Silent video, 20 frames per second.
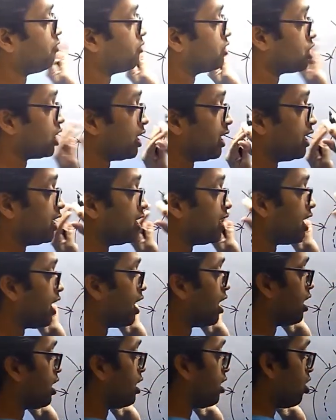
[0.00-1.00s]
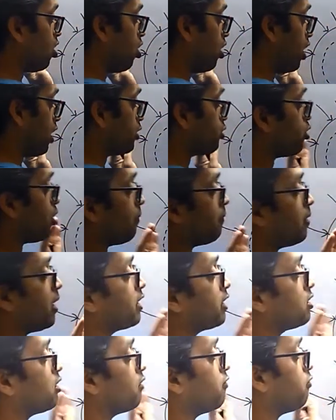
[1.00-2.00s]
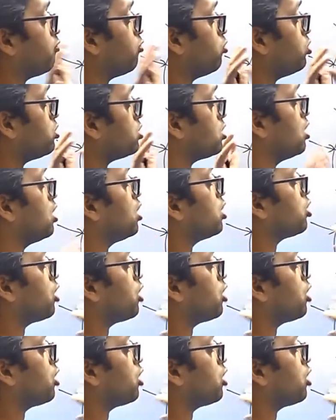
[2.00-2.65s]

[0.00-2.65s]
Which area are you applying the force?